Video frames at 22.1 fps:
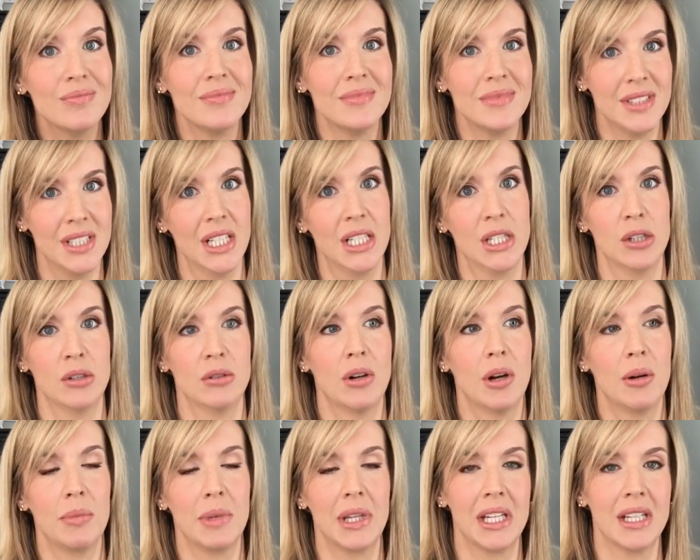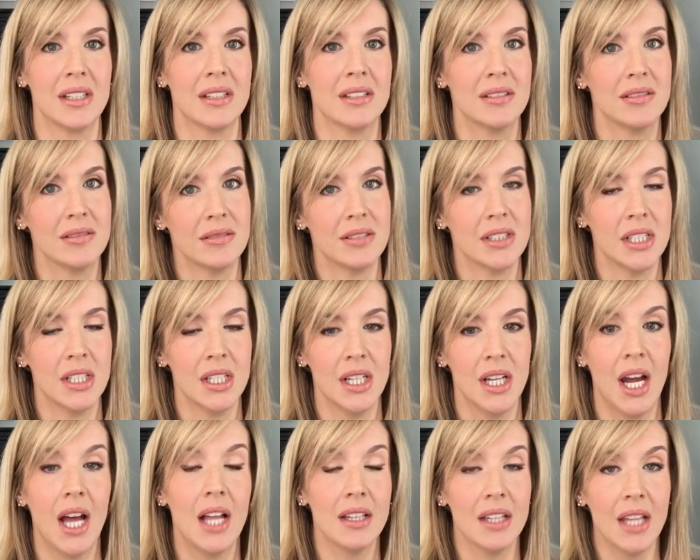No. I mean,
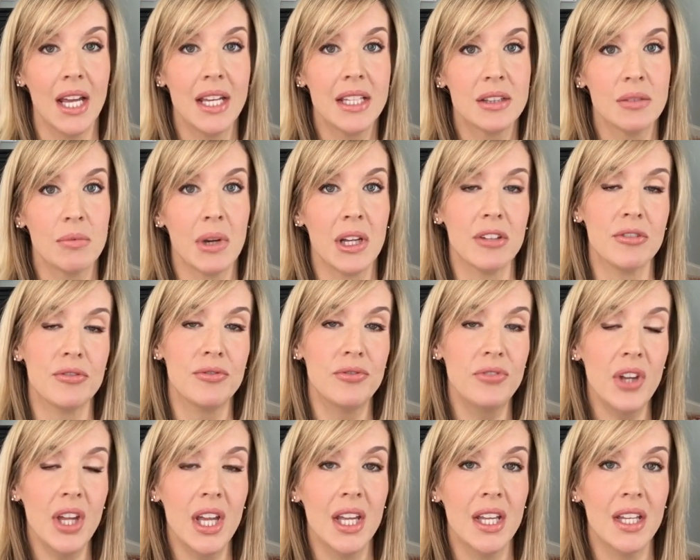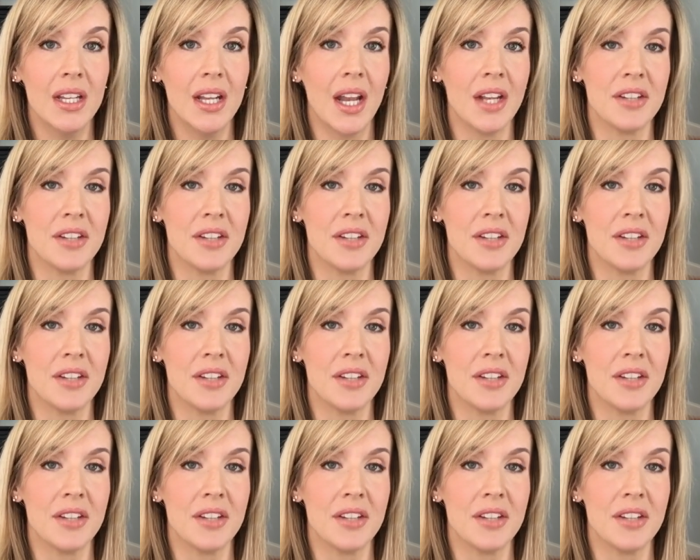I like the way it fit,